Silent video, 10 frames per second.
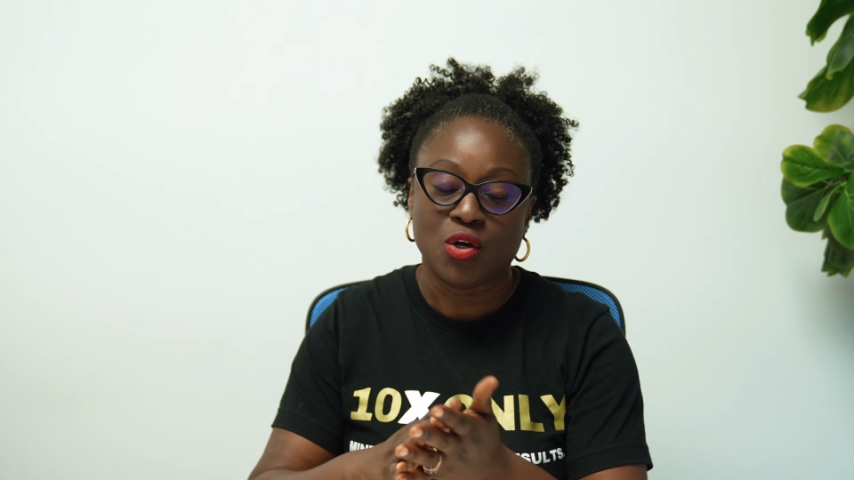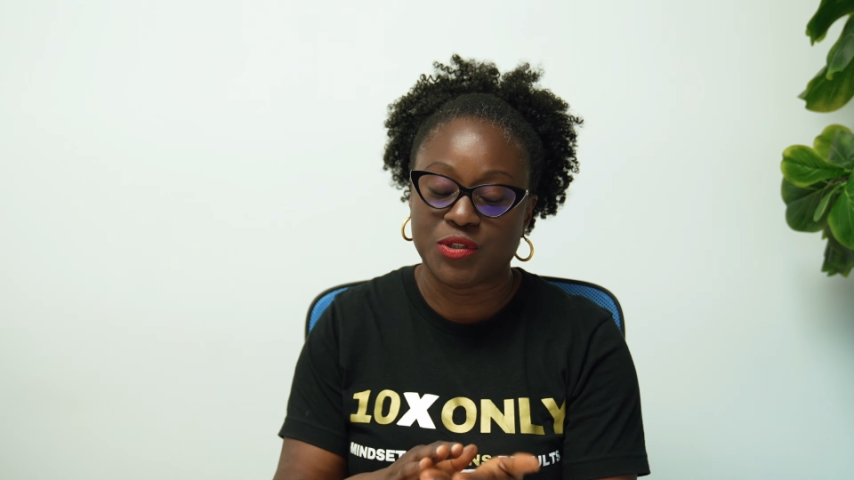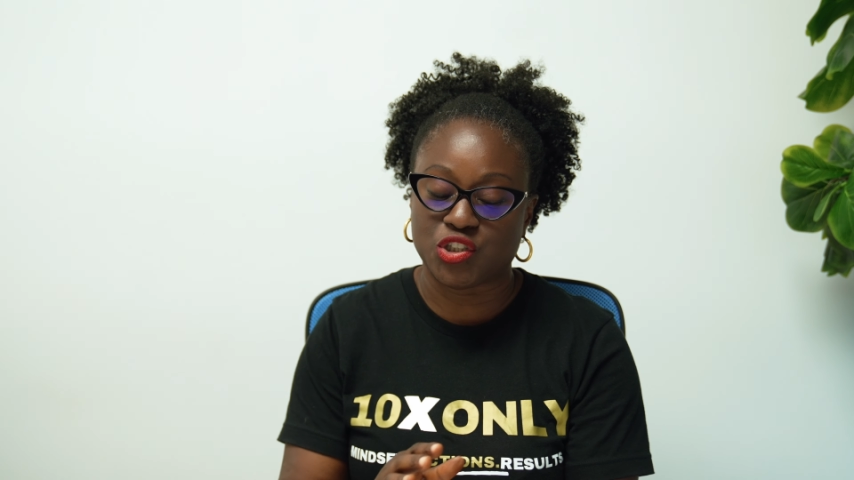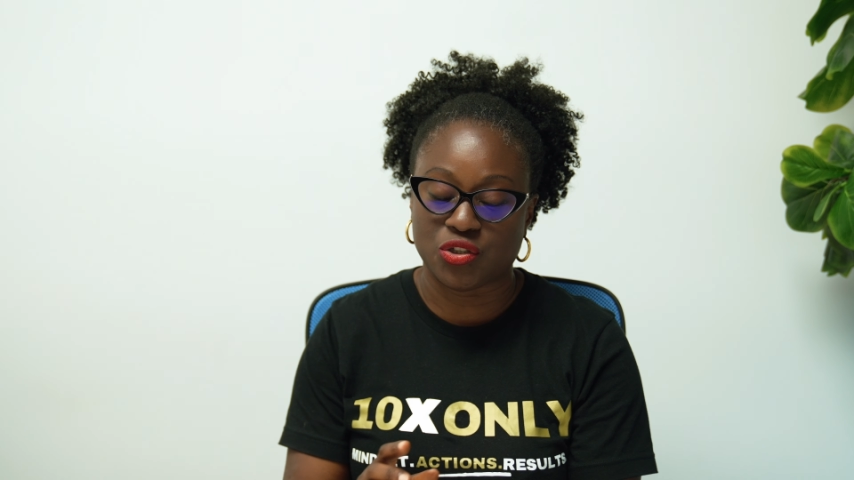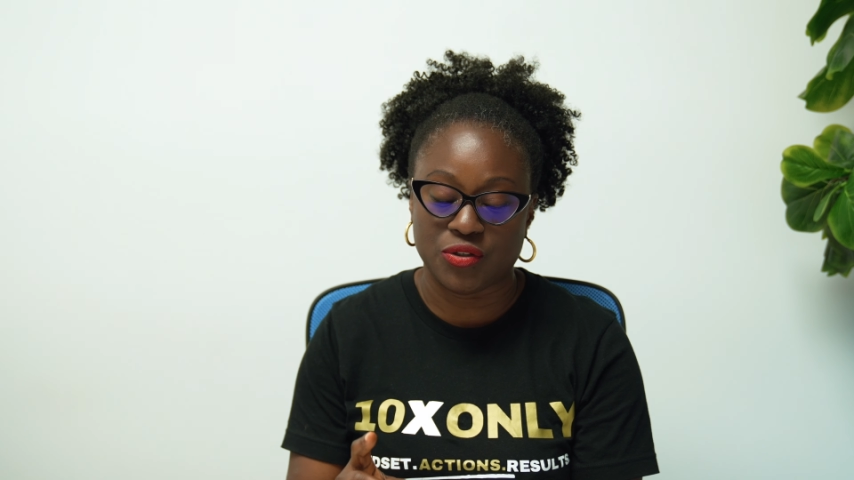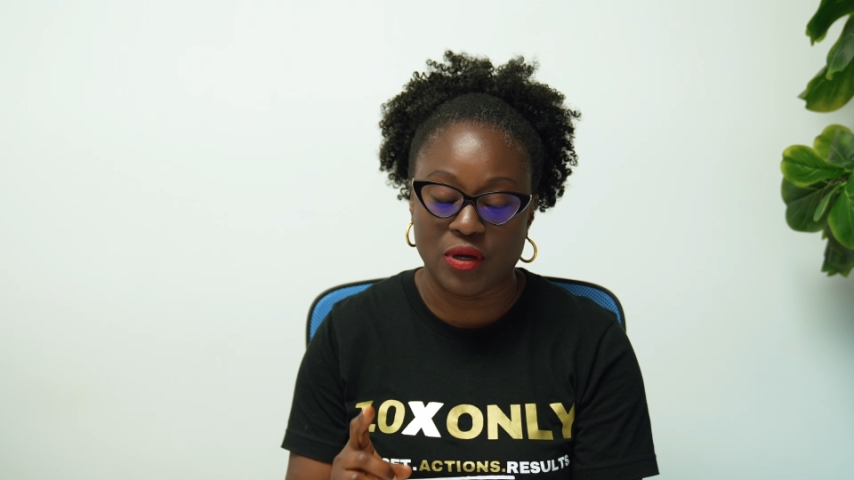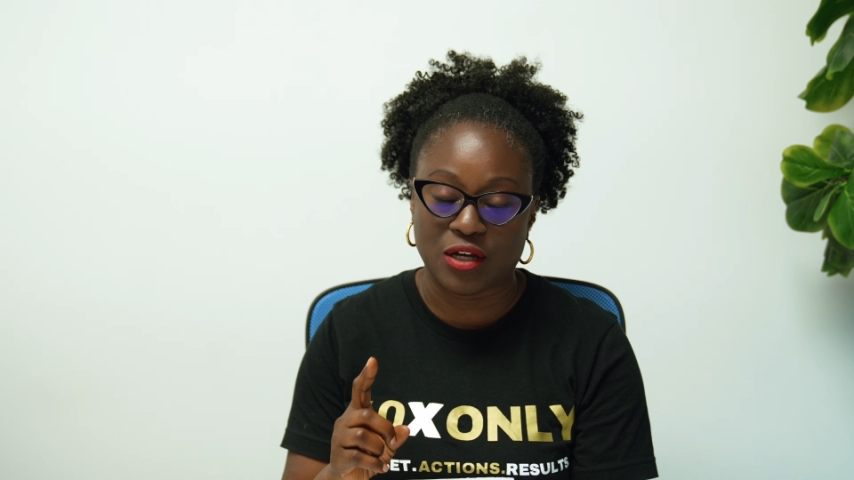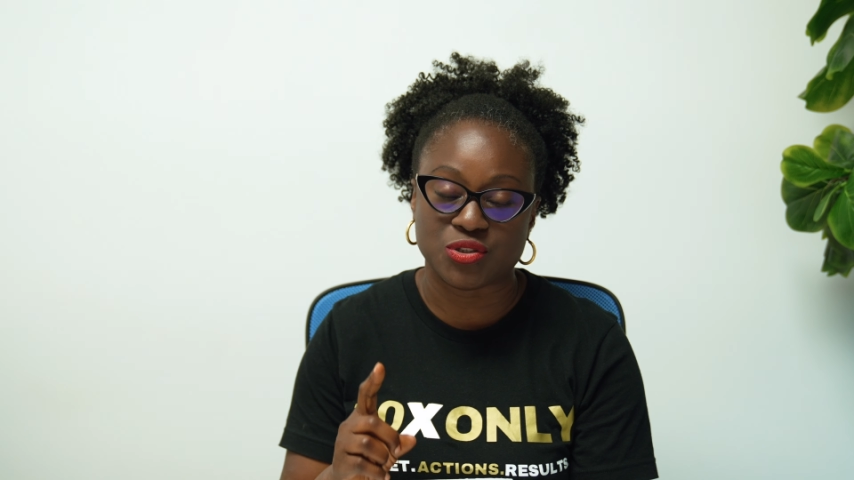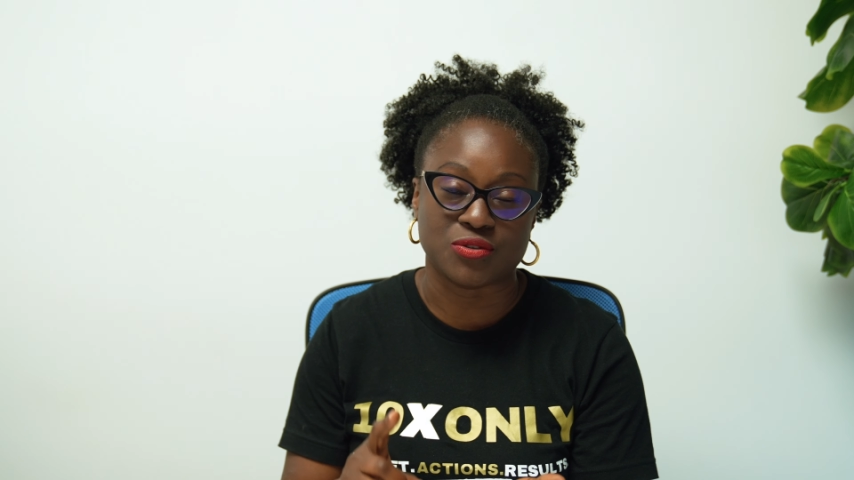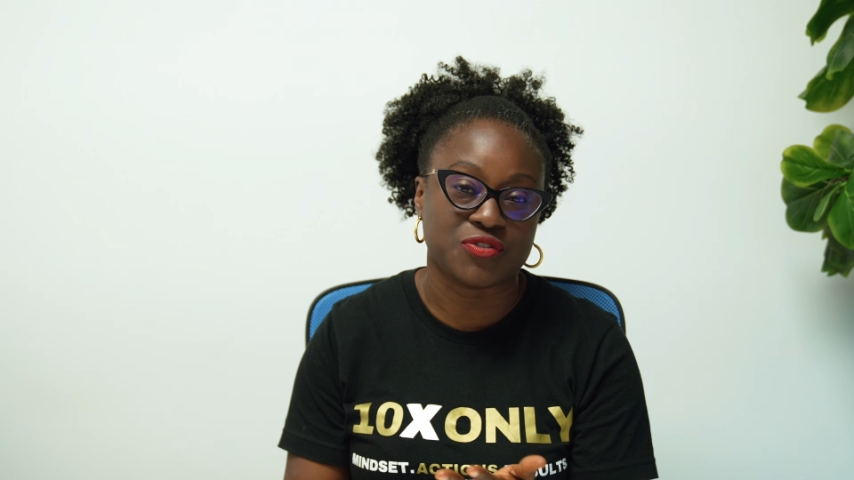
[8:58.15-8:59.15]
We show you
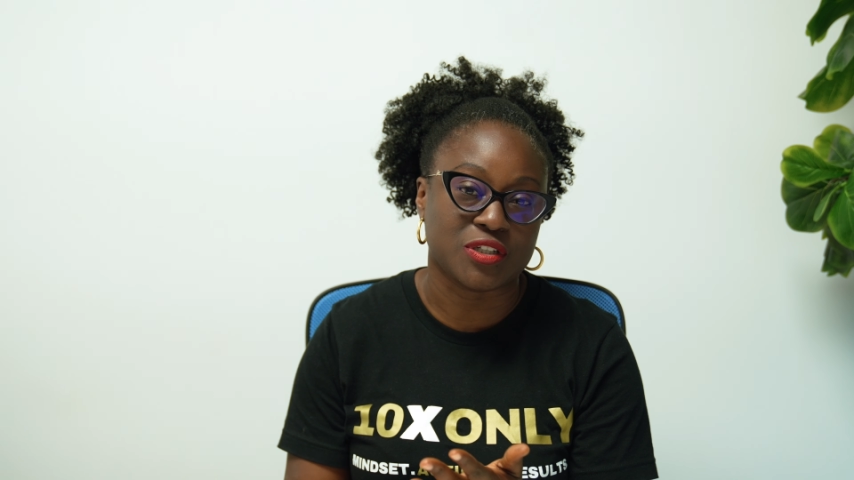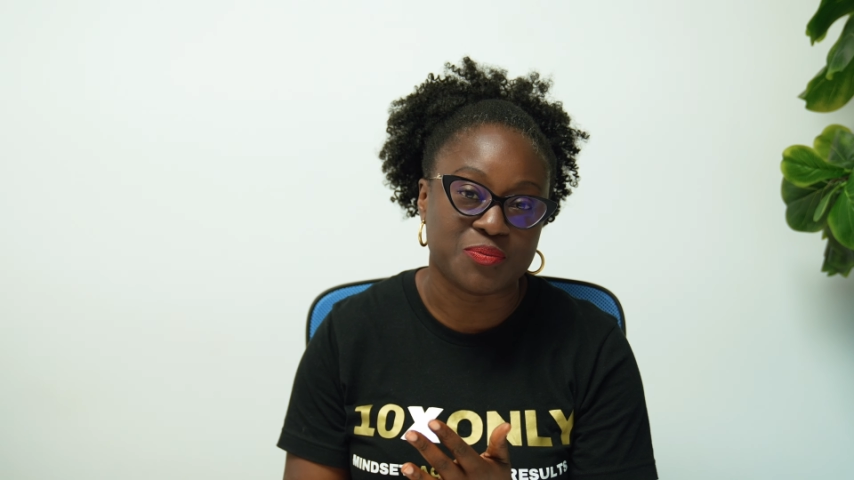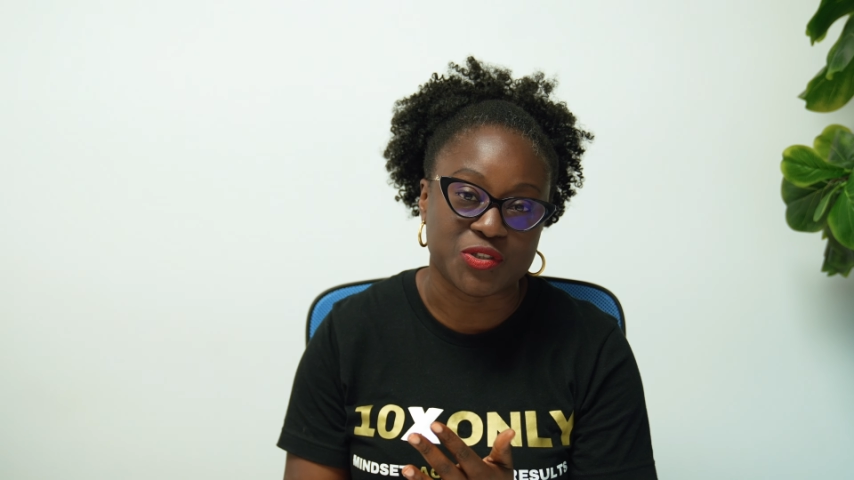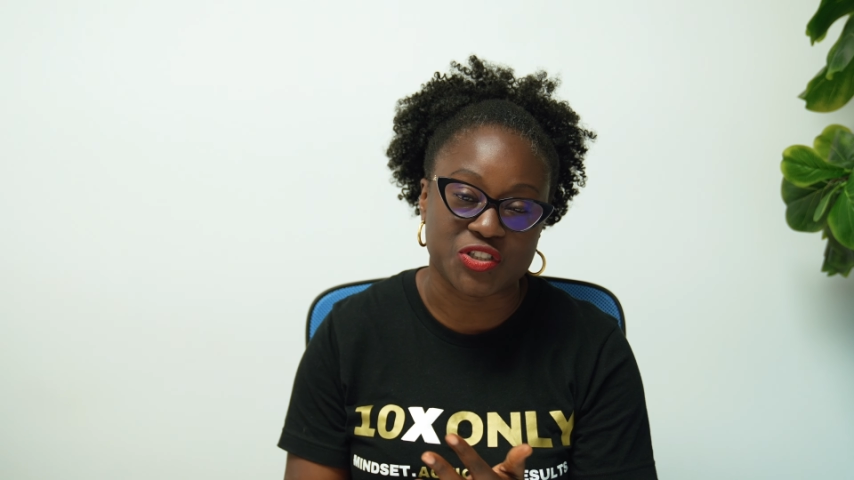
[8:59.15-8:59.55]
how to fill up your